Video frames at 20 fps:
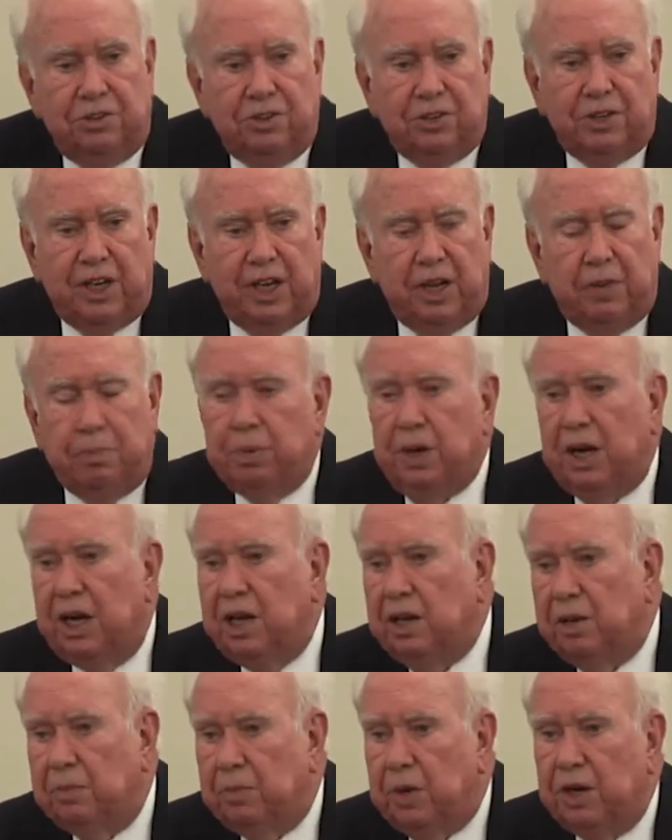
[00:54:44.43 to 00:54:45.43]
You can't
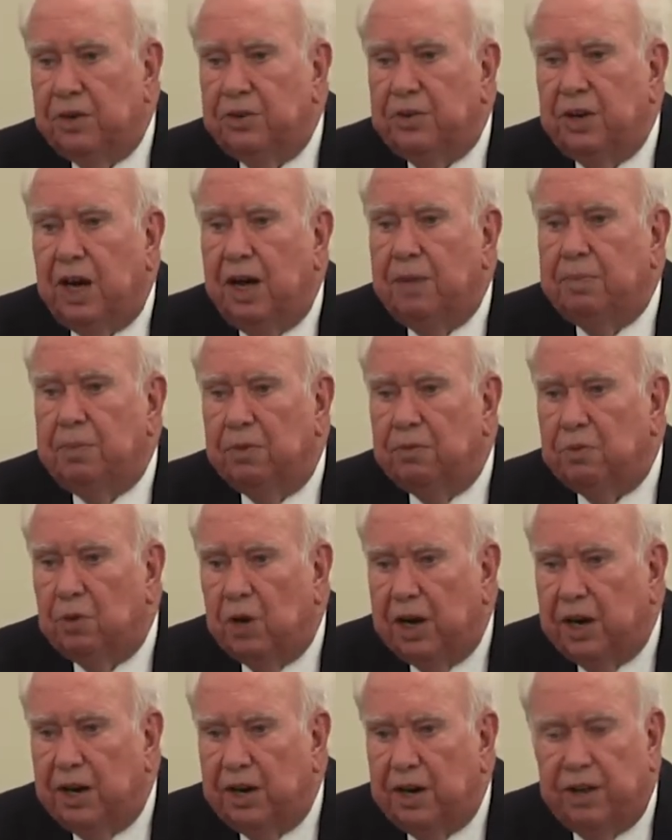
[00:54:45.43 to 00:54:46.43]
pile them on top of
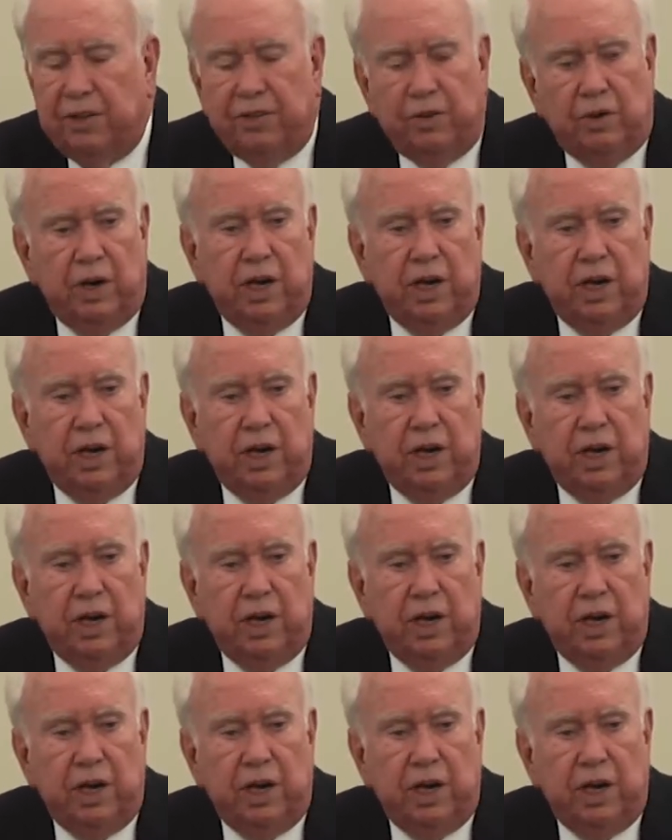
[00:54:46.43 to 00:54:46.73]
one another.